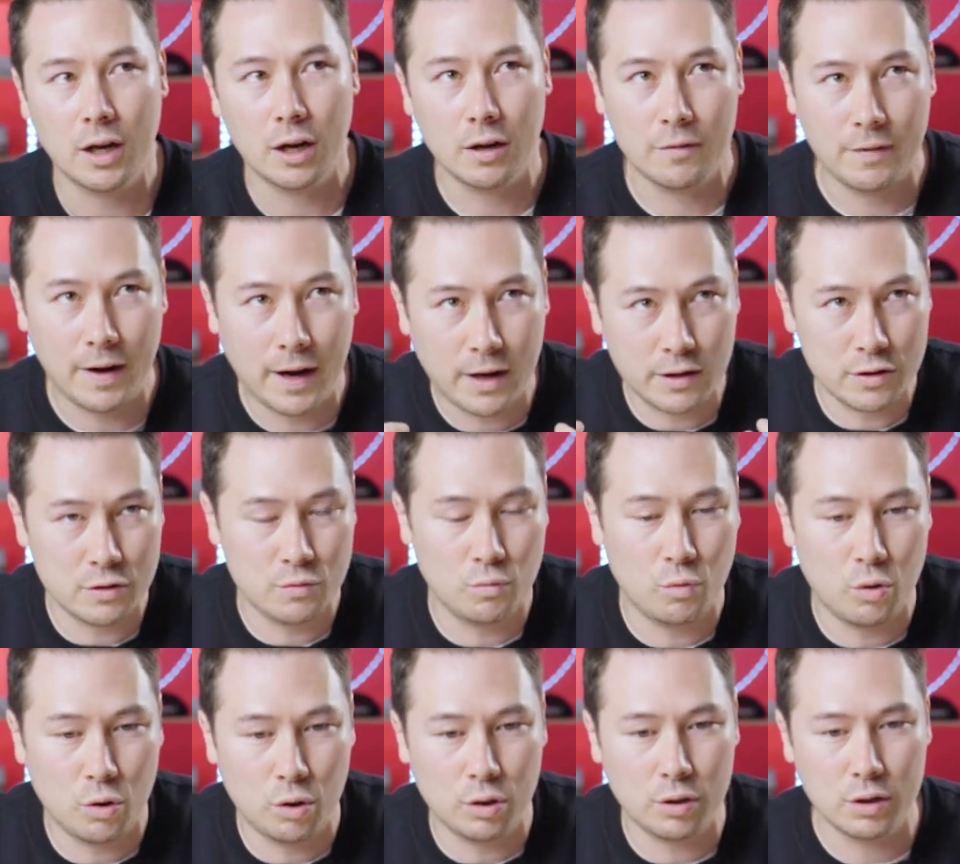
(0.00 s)
of how you
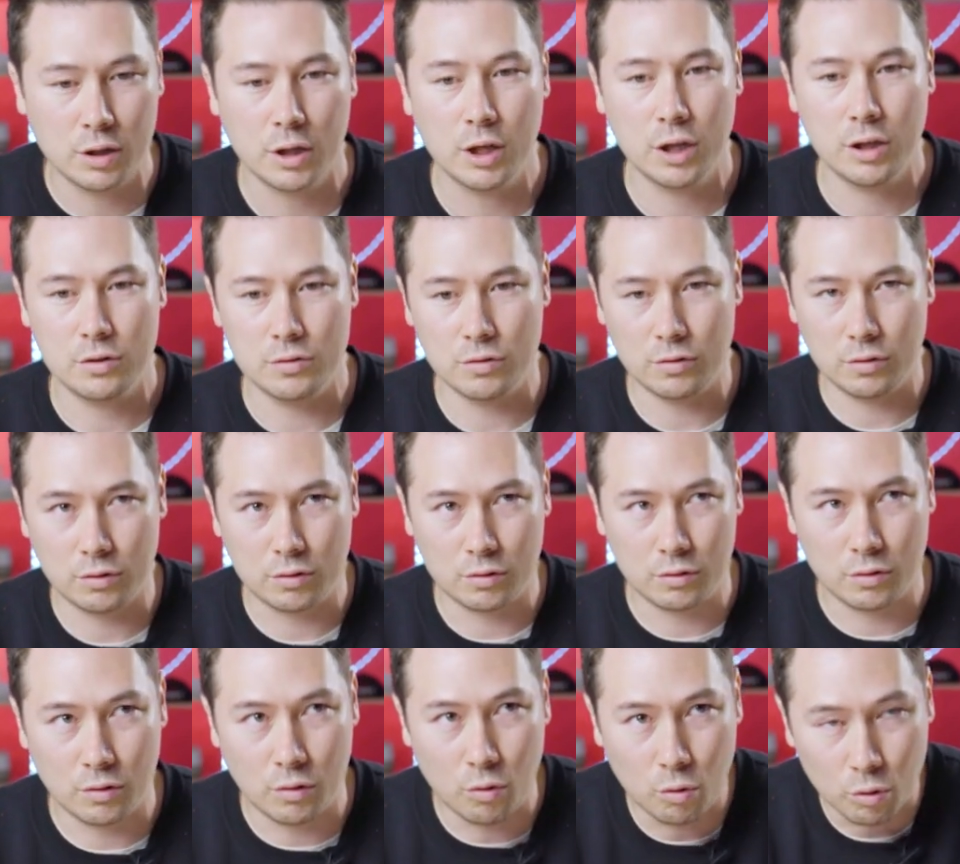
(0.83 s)
want
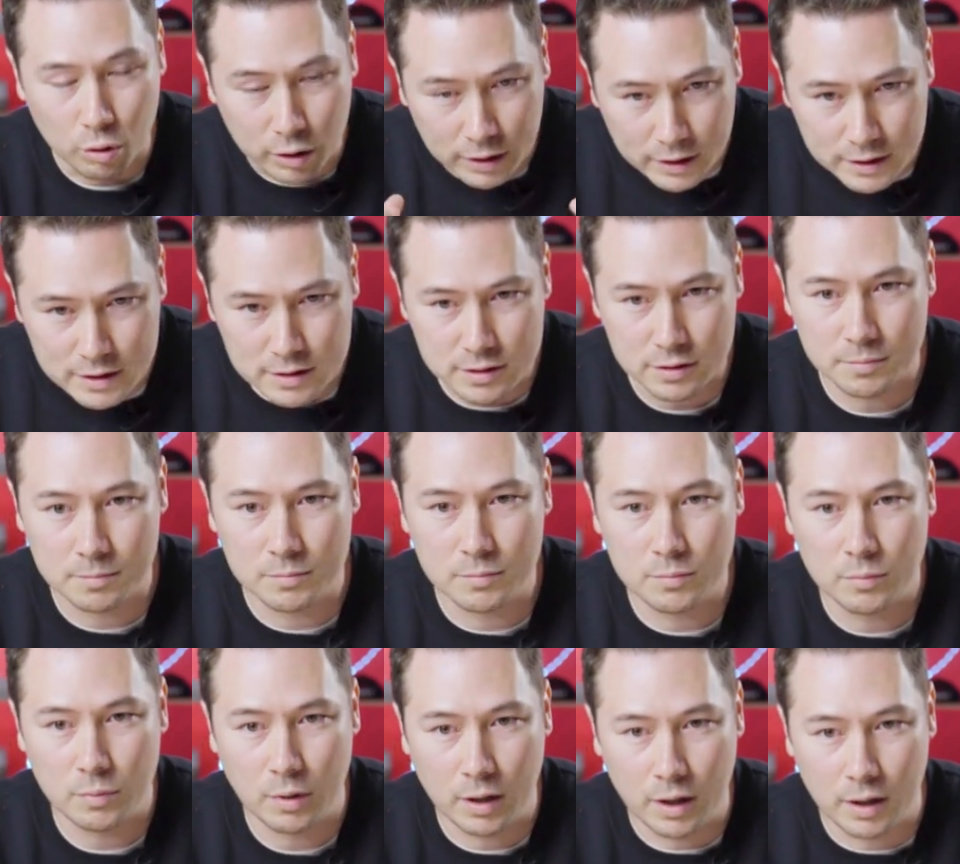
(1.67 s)
your
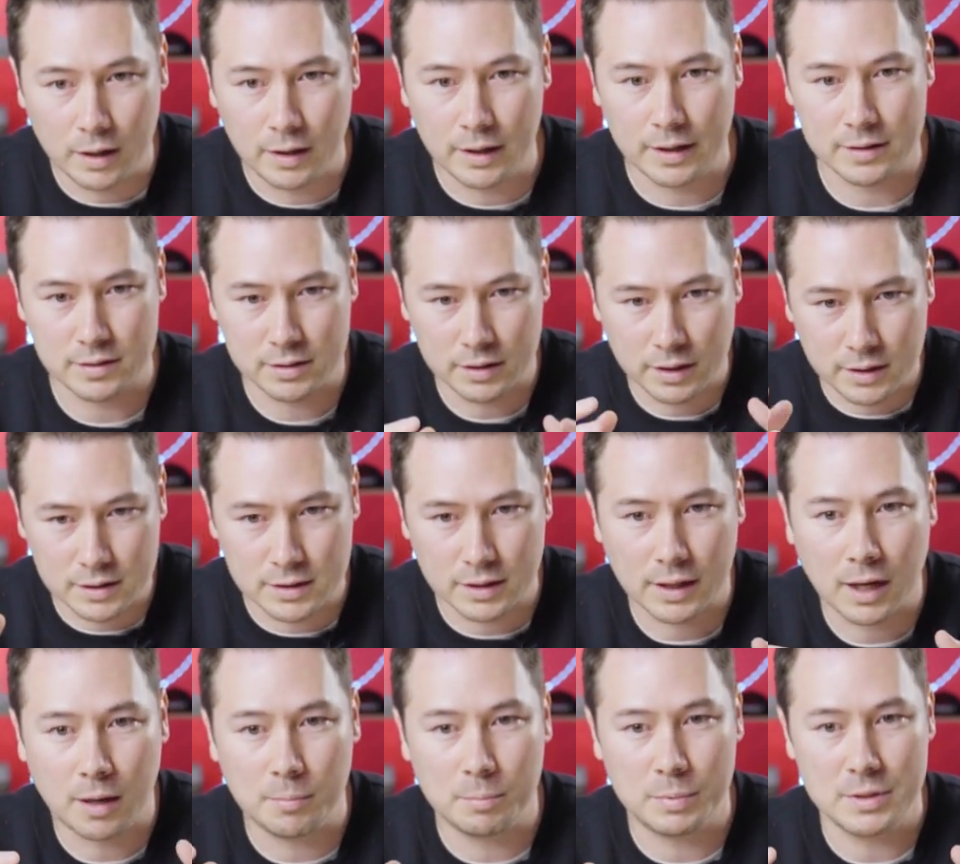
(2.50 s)
organism uh, as, as a
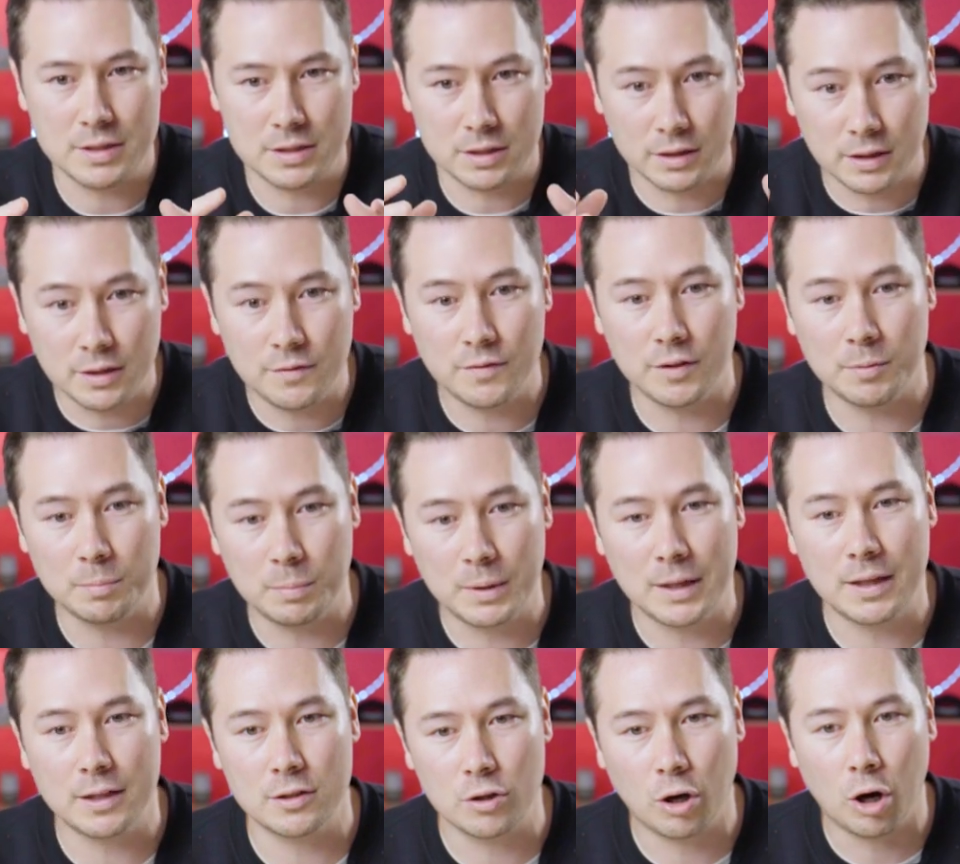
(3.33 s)
company, as a living
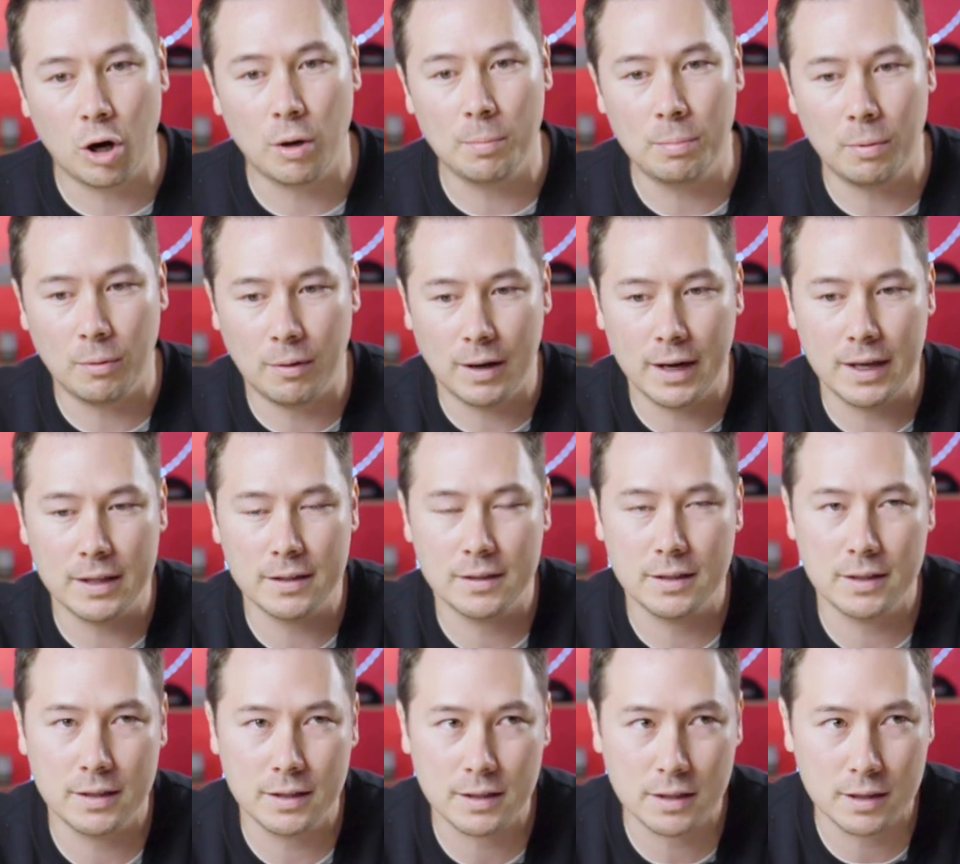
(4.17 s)
being, to operate,
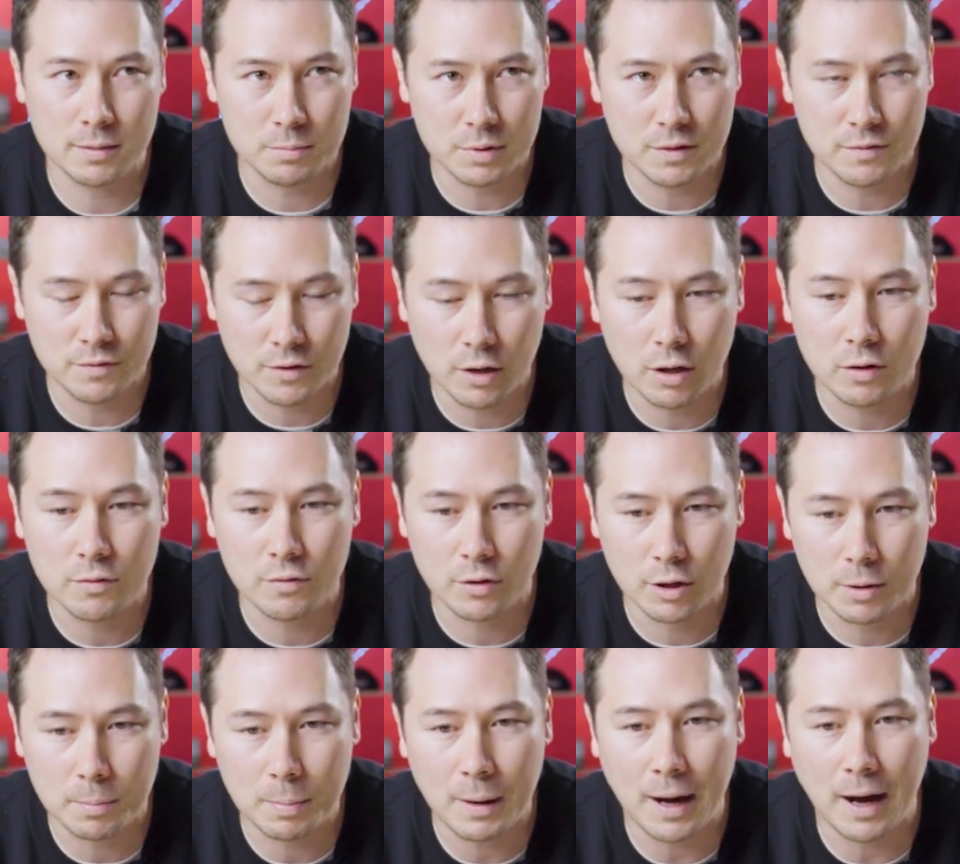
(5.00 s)
then it can be very,
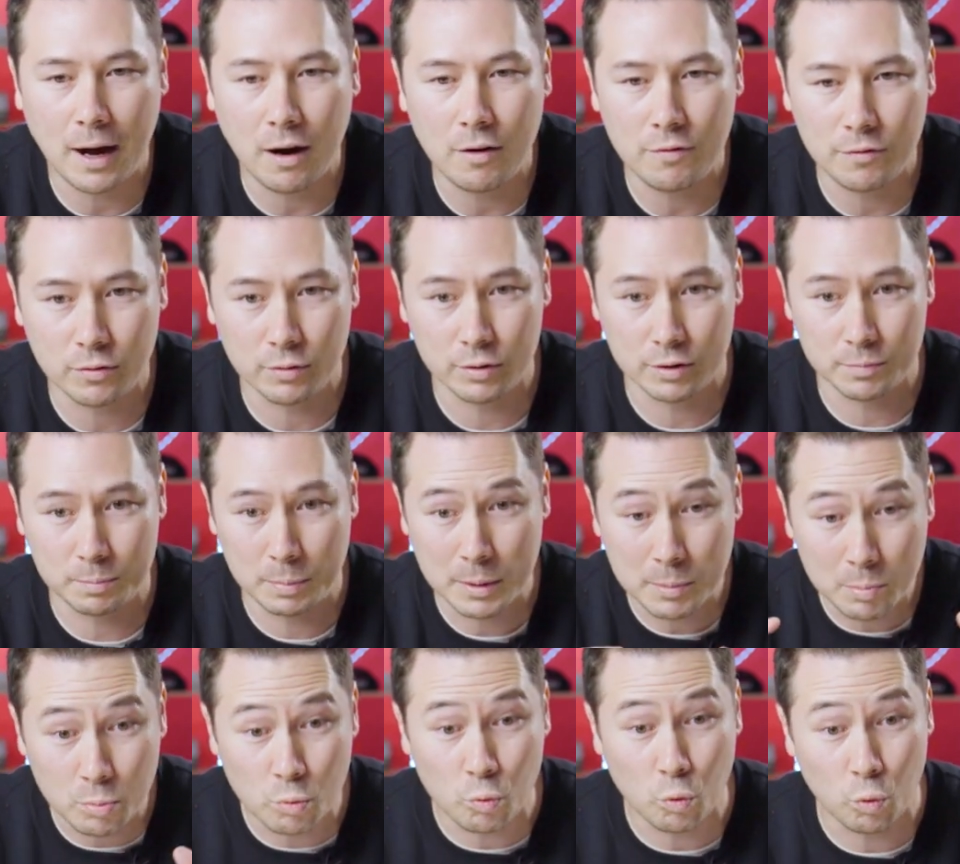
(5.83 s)
very powerful, and
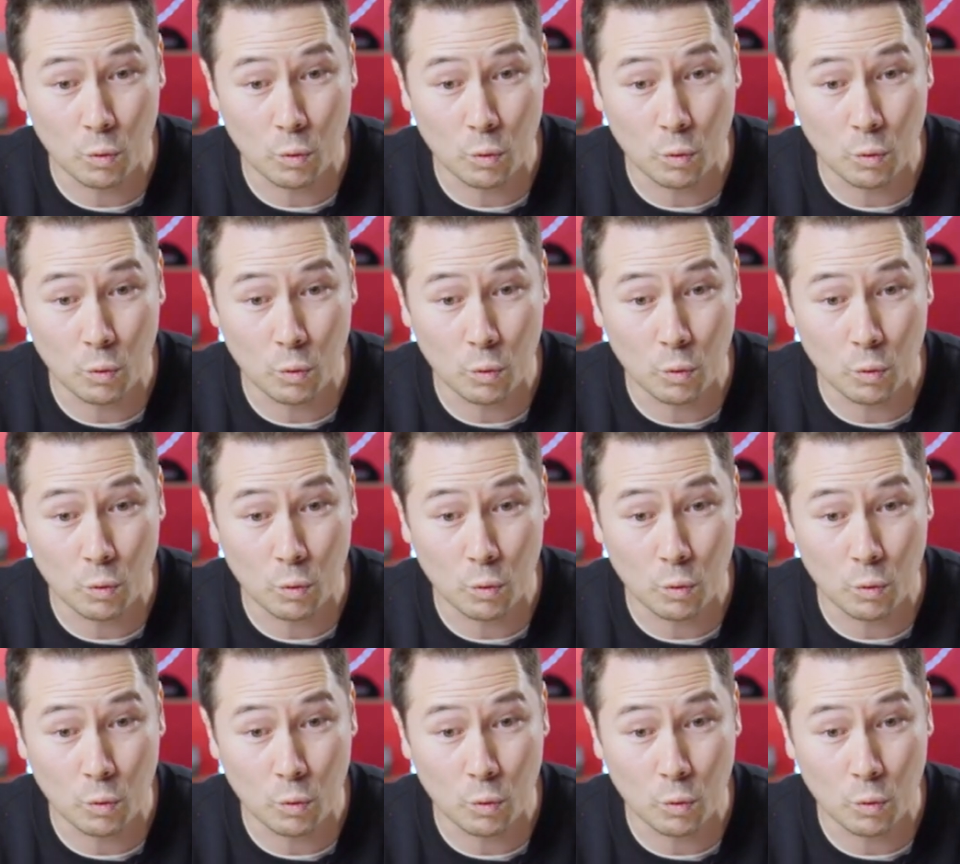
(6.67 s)
people